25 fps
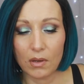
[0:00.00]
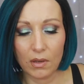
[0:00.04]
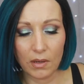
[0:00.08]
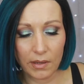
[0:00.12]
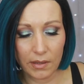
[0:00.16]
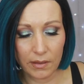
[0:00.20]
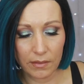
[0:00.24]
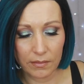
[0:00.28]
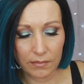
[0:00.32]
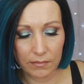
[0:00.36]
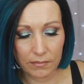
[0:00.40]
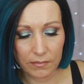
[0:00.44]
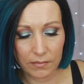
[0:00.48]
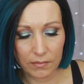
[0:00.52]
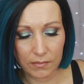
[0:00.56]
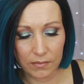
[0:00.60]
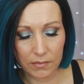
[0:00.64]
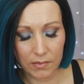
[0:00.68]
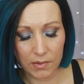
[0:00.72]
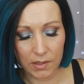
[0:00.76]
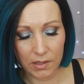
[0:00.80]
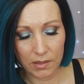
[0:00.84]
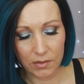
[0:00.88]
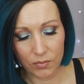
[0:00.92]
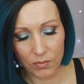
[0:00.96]
Really.
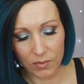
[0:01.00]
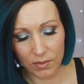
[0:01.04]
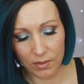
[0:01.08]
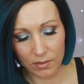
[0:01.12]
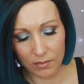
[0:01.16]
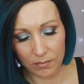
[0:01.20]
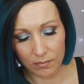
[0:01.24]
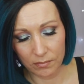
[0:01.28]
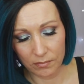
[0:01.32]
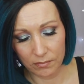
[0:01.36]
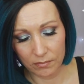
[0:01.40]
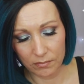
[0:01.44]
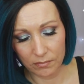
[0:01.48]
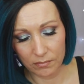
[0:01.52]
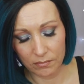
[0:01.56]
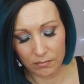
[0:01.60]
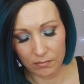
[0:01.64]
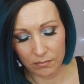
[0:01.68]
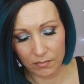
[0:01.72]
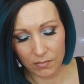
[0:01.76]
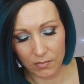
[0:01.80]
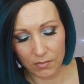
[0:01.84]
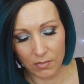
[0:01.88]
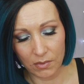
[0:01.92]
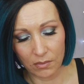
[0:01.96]
It's with a...
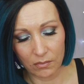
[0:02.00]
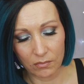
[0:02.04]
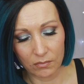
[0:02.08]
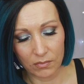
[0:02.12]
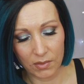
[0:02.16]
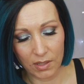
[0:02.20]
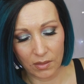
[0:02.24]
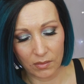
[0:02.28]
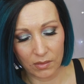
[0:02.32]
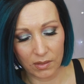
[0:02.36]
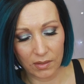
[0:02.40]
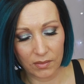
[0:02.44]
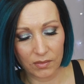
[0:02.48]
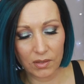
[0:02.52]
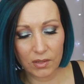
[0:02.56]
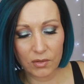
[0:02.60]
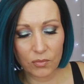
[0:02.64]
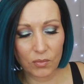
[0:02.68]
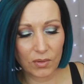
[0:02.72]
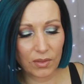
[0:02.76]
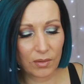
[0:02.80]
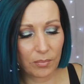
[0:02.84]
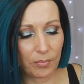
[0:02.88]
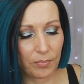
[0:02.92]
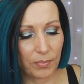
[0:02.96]
Oh, there it is.
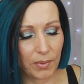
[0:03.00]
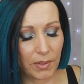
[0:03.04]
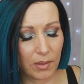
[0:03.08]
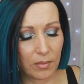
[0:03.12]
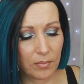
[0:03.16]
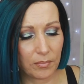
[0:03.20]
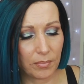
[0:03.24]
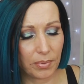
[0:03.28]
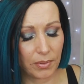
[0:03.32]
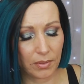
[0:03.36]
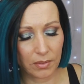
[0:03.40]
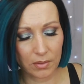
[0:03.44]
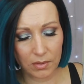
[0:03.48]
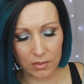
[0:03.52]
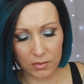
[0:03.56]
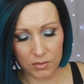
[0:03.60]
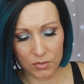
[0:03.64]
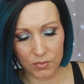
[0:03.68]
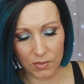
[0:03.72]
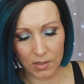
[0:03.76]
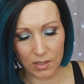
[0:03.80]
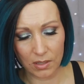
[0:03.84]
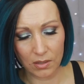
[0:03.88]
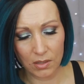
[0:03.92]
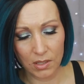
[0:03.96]
It's with a pump
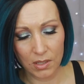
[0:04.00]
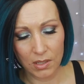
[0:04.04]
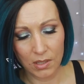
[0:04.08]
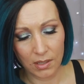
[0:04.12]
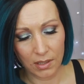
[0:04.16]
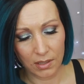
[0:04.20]
as well.